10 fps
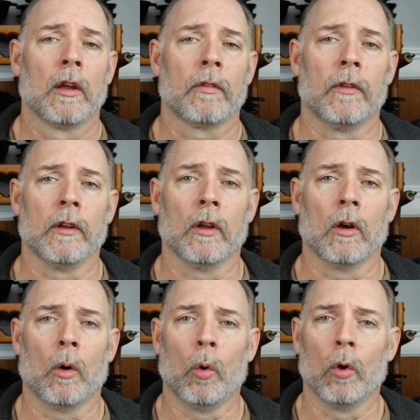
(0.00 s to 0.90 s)
The uh,
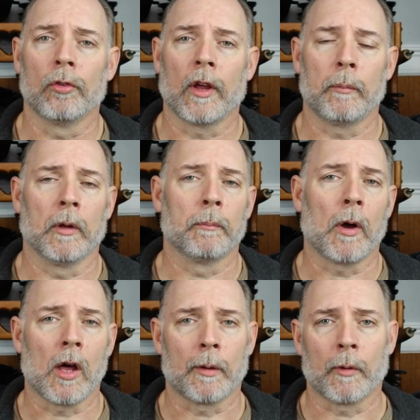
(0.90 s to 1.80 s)
oils have been
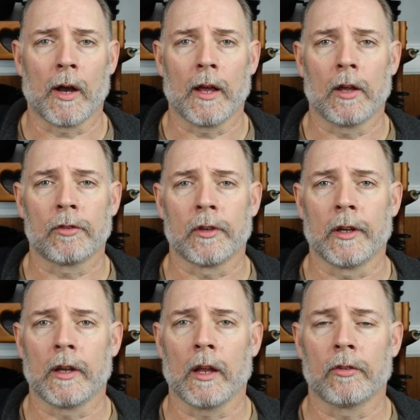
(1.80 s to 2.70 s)
polymerized and
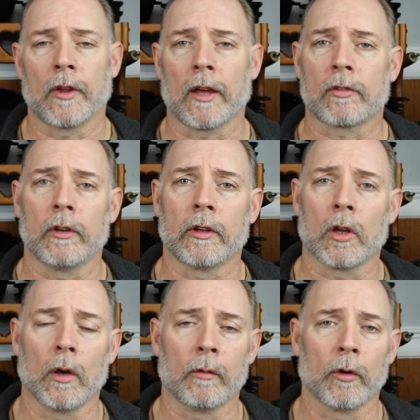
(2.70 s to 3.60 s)
it has actually
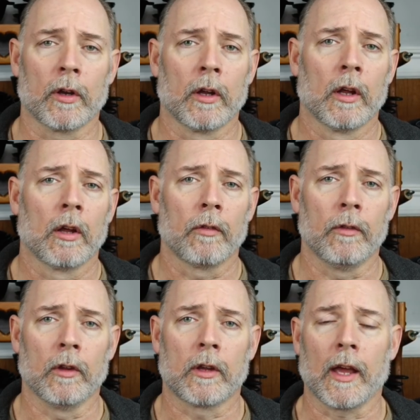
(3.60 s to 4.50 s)
covered
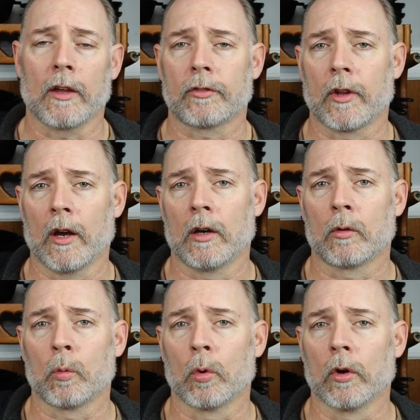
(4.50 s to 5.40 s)
the cast iron
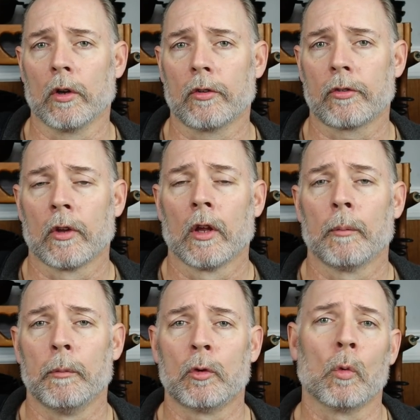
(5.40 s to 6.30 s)
to where it's
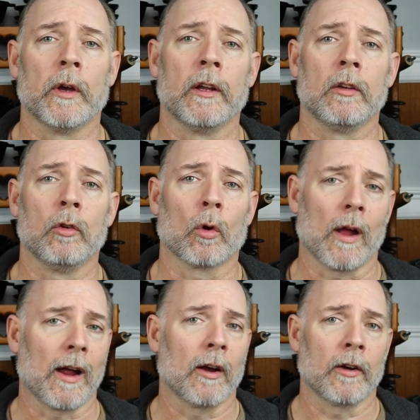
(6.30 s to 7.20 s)
between your
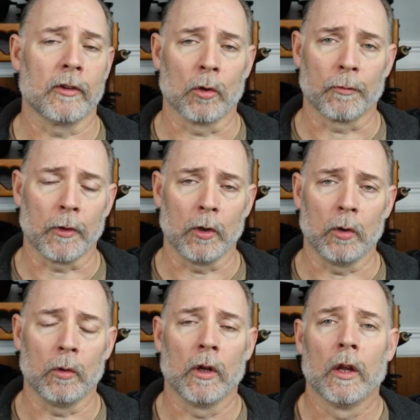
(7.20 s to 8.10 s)
iron and your
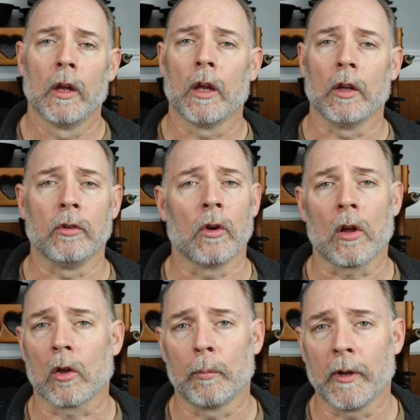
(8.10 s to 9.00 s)
food and you're
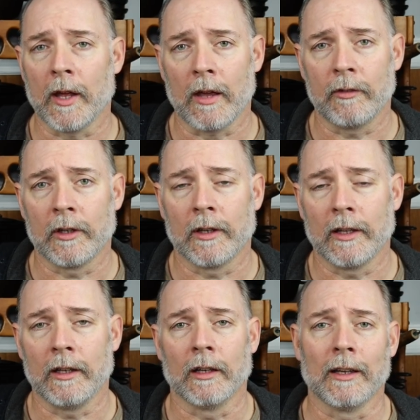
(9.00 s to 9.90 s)
not going to be having
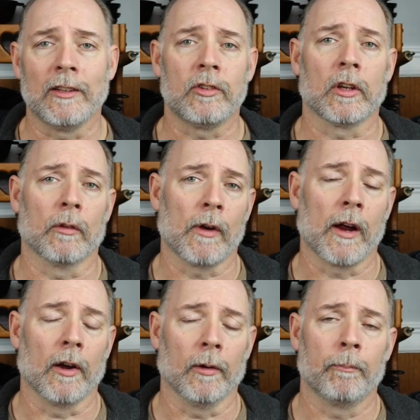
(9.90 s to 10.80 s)
any leaching of
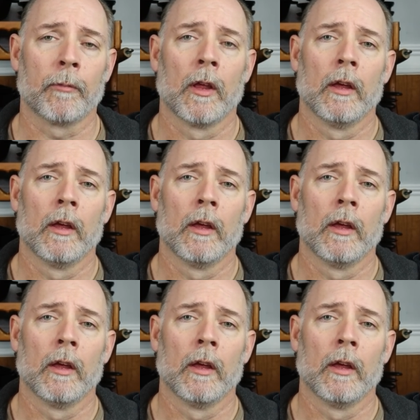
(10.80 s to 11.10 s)
iron.